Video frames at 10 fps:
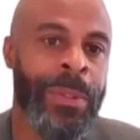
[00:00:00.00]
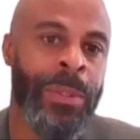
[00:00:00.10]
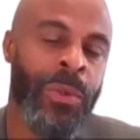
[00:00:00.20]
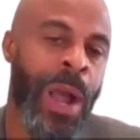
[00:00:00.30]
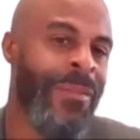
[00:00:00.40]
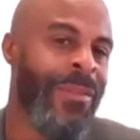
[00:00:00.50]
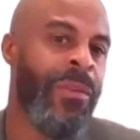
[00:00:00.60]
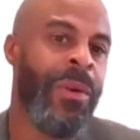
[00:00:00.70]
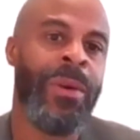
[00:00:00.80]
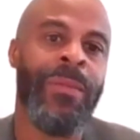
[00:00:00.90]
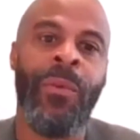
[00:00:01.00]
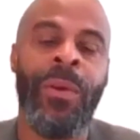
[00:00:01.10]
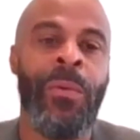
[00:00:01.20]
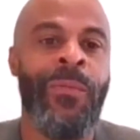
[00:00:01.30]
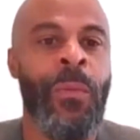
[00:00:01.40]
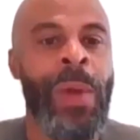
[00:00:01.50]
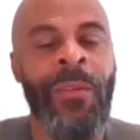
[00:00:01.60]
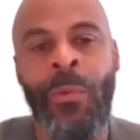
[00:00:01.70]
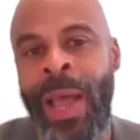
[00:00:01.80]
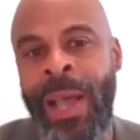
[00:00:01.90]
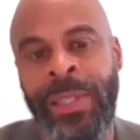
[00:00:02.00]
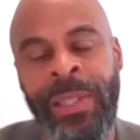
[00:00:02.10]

striving for, for, for everyone has